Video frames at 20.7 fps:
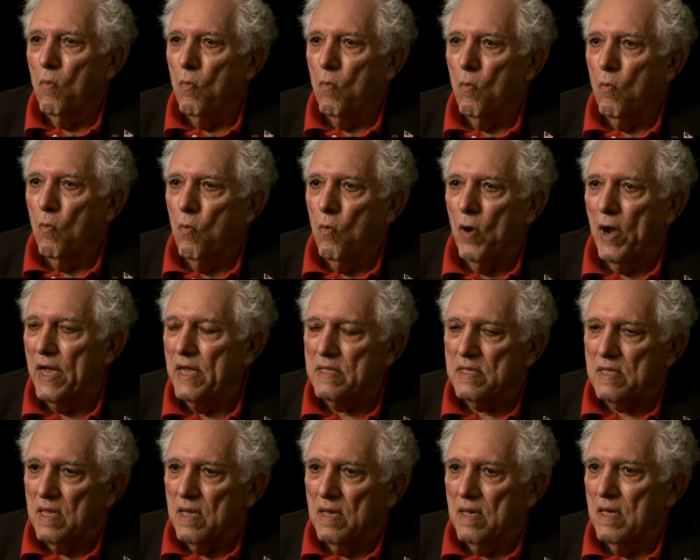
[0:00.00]

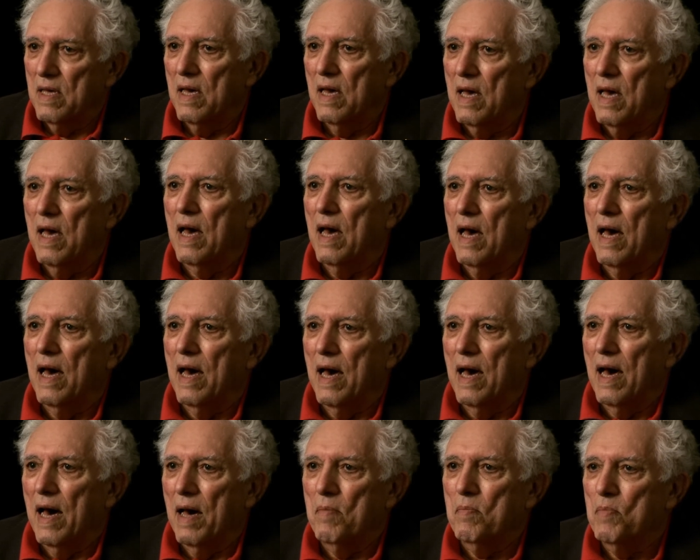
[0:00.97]
wait
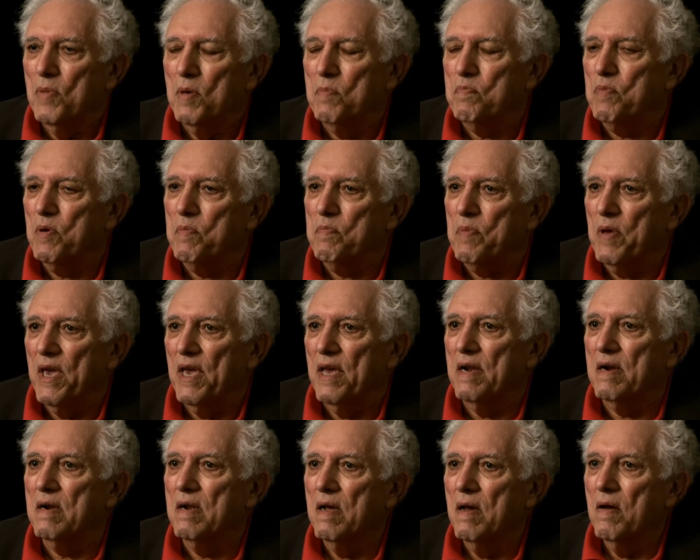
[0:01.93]
and be
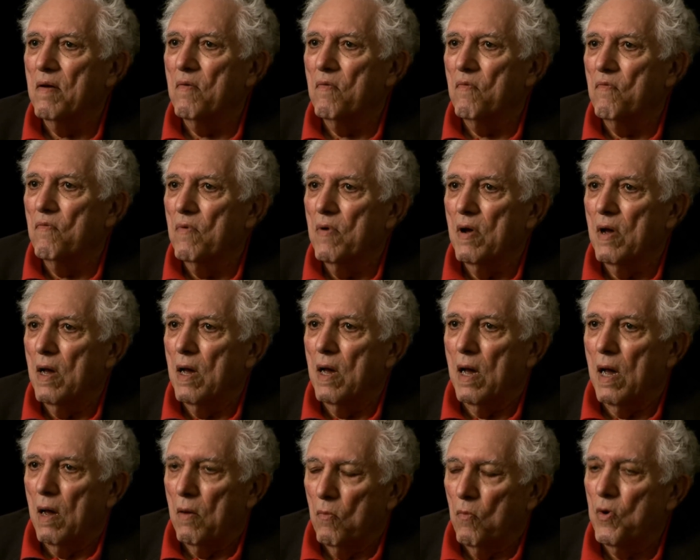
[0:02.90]
prepared,
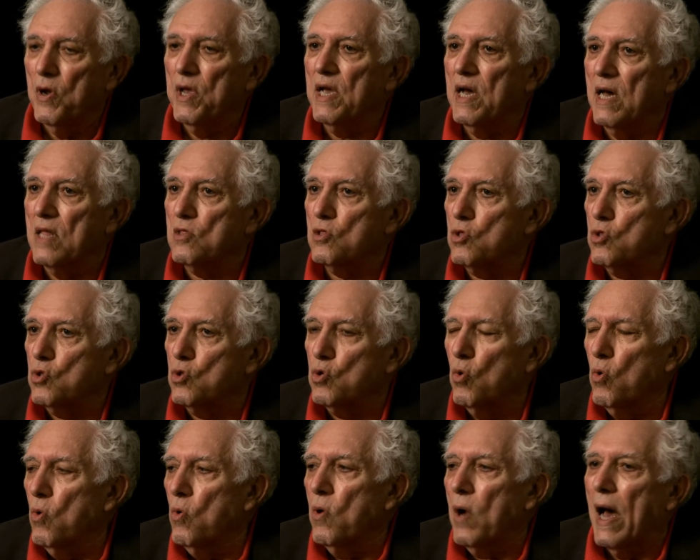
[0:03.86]
and we had
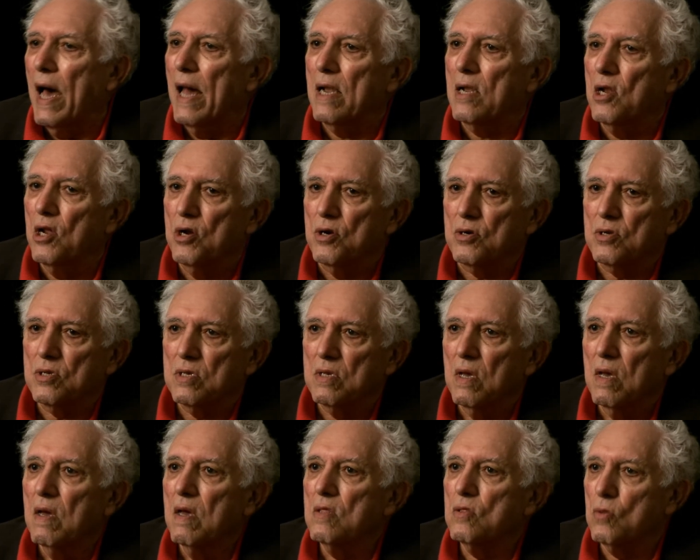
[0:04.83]
two alerts
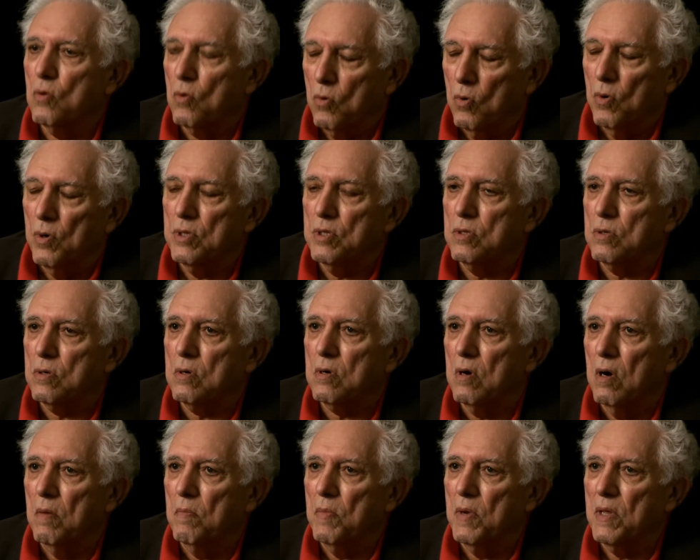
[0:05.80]
to go into
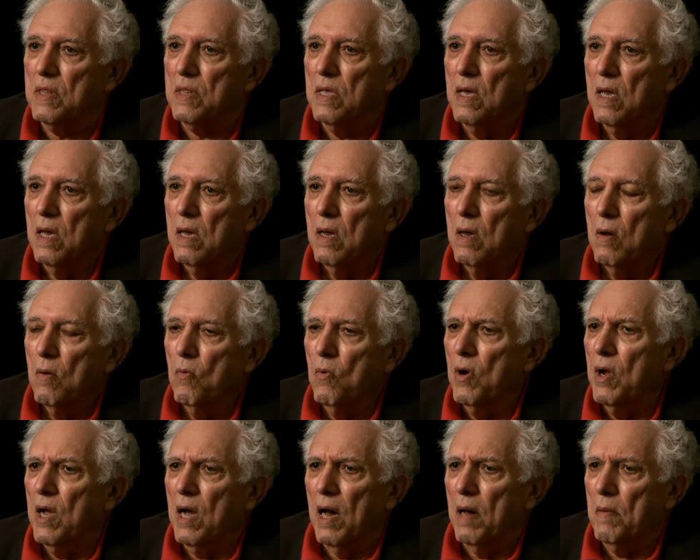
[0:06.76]
combat.
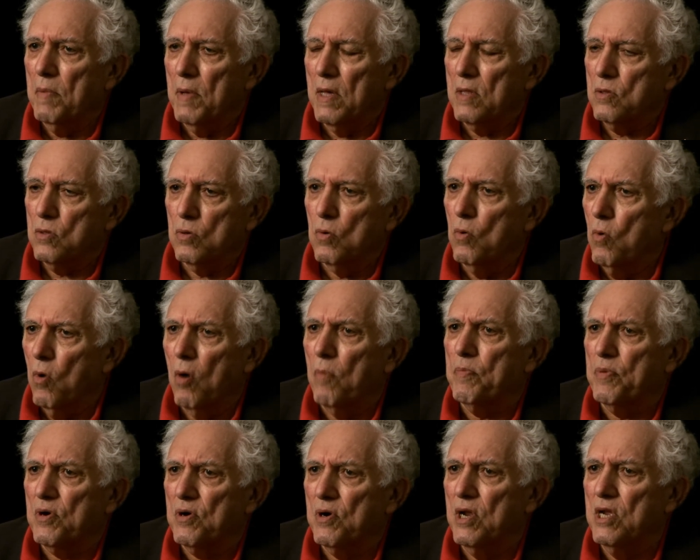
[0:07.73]
We have two
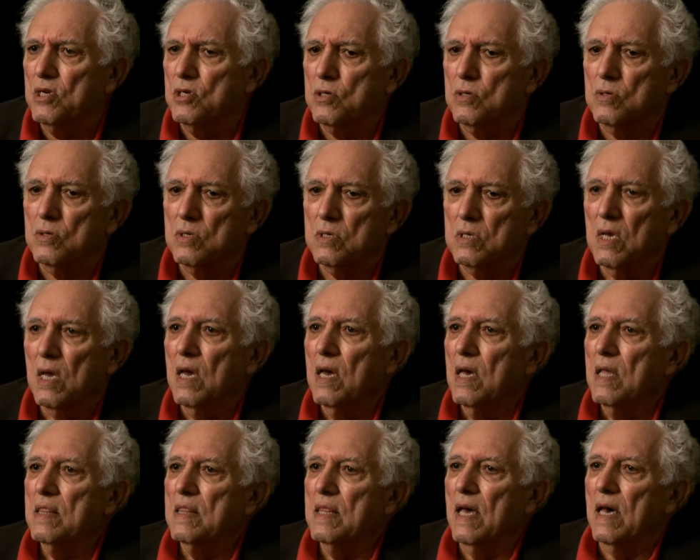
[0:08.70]
operations
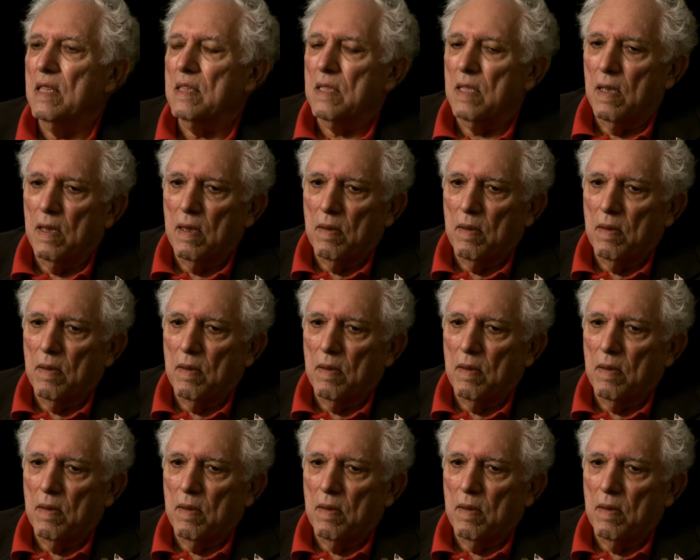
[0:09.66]
but